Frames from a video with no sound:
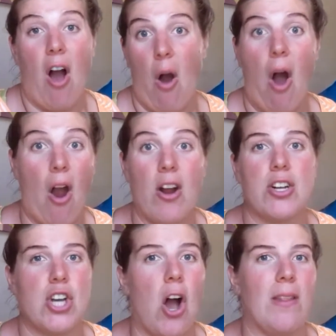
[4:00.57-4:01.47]
are
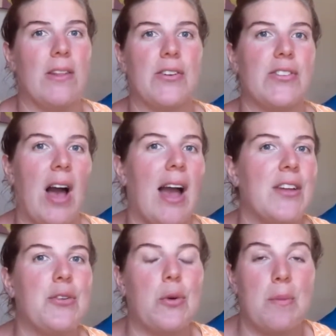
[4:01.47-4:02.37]
toddler
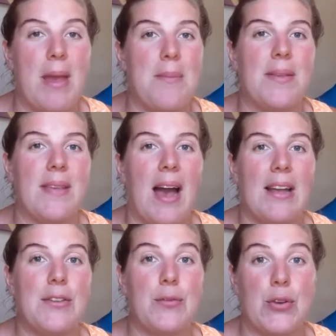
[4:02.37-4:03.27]
sized or baby
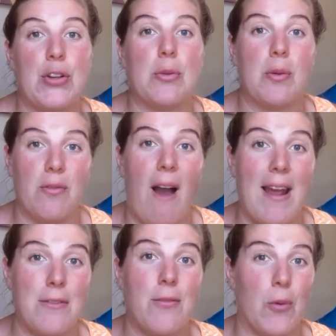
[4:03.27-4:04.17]
sized for you to
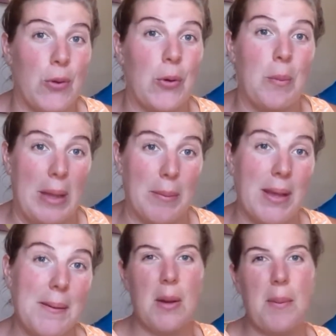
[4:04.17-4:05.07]
provide for your
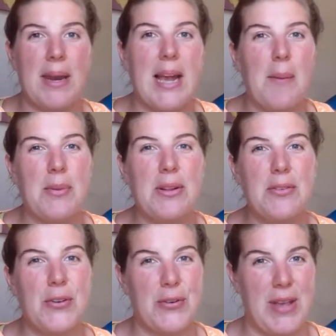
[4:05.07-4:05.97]
baby. But a couple
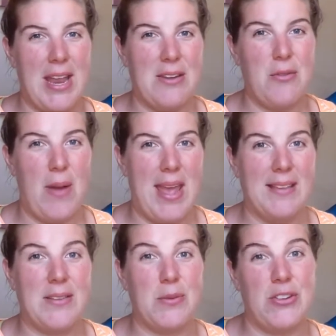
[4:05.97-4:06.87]
of creative
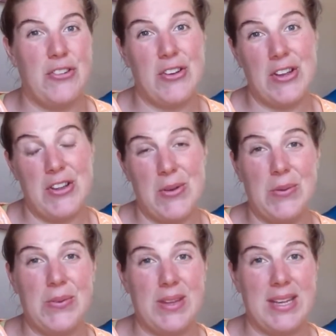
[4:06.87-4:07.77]
ways in which you can
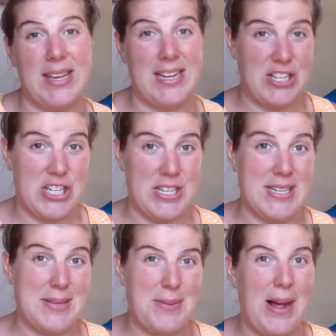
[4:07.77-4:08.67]
use
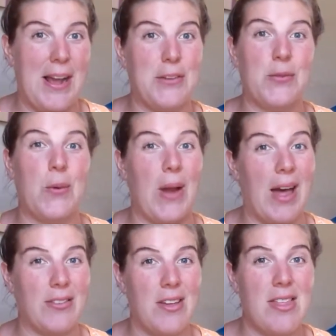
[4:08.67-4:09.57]
kitchen supplies for
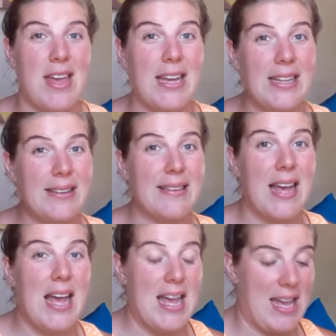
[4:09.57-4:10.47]
other things
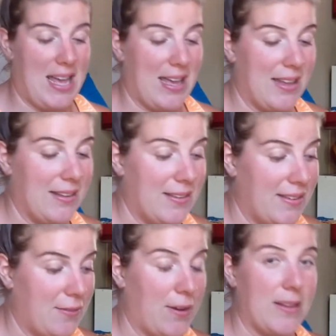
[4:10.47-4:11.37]

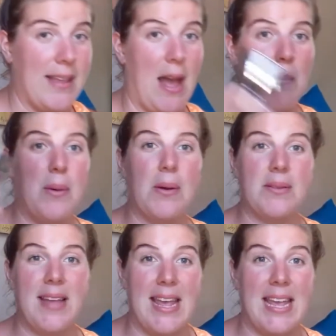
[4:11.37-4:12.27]
is, for
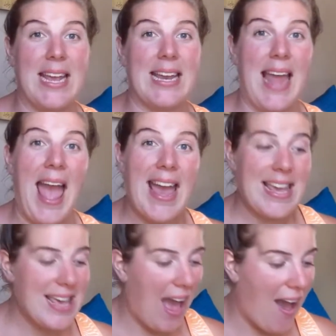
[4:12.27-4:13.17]
example, taking an
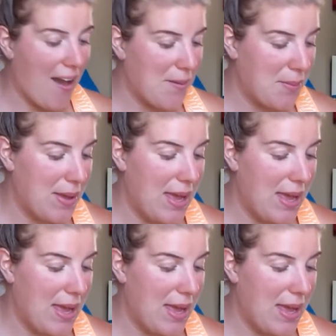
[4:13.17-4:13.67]
egg cup